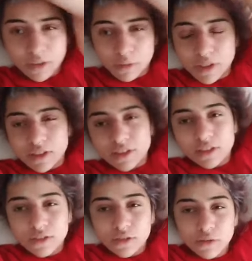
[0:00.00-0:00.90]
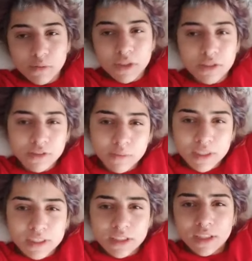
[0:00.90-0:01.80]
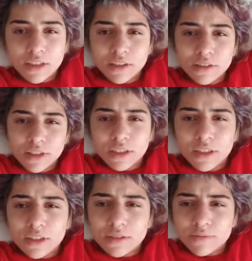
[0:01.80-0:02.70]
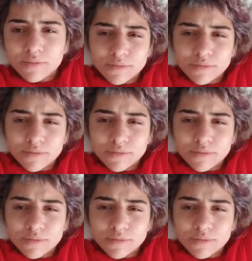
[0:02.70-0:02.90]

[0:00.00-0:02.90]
god, I wasted so much of my day already.